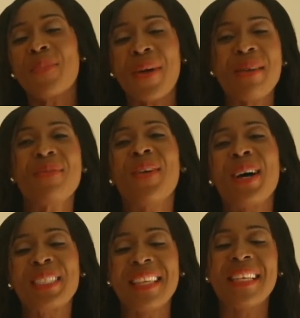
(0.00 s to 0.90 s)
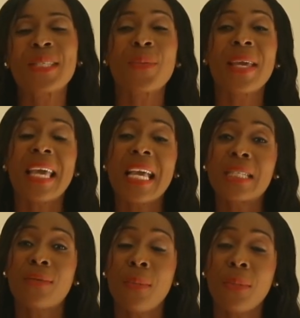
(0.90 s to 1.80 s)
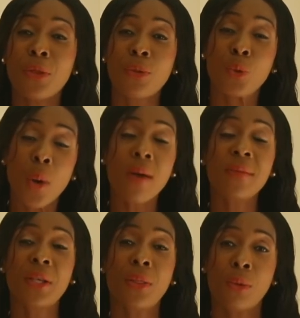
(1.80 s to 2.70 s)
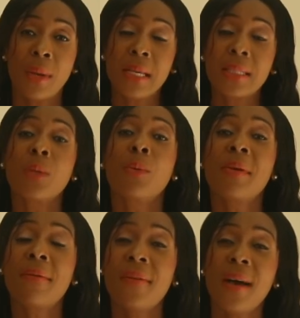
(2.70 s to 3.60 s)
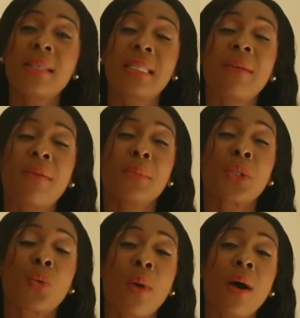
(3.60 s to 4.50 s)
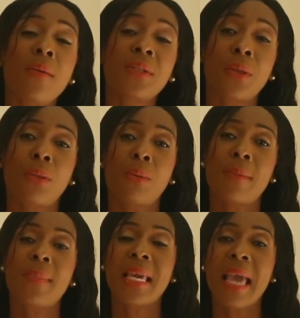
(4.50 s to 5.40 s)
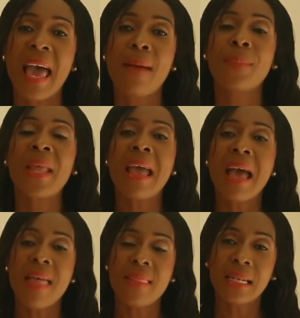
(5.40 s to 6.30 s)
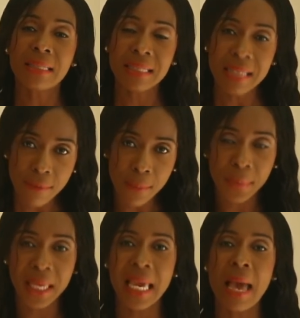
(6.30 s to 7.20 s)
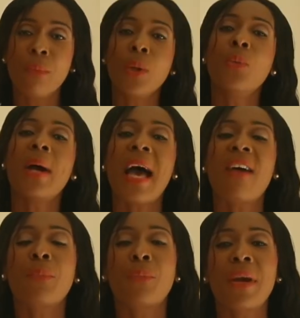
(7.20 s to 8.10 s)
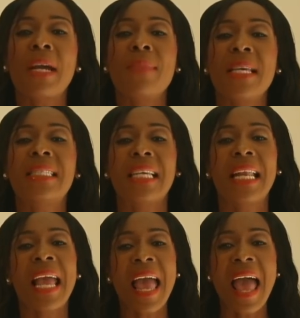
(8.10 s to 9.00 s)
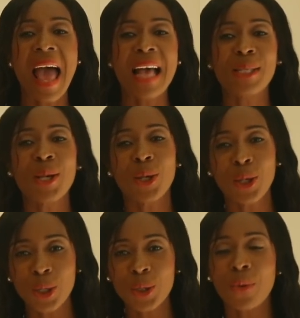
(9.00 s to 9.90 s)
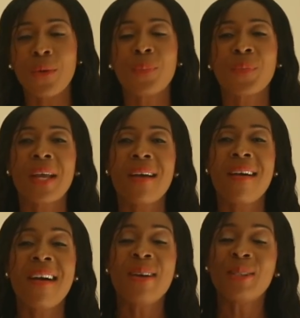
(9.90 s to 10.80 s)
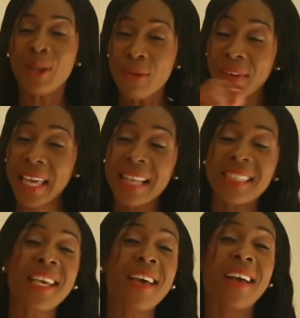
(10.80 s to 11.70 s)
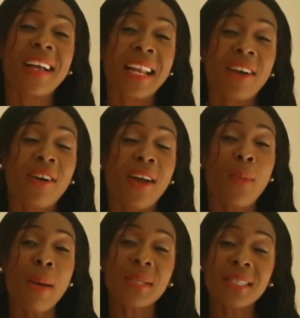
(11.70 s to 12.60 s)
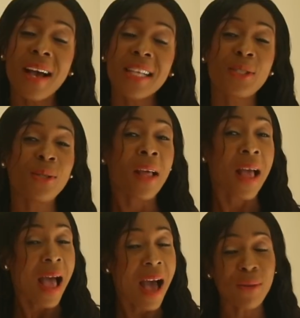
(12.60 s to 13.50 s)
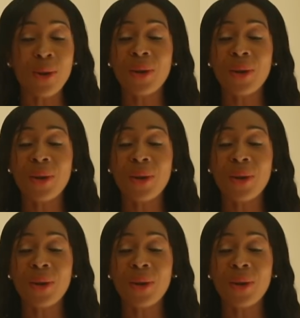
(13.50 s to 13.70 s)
Prayer and fasting this week is from 12 to 3, so we'll be fasting from 12 to 3 p.m. and then at 7 p.m. we will have prayer meeting as usual. Don't forget to click on our website, have a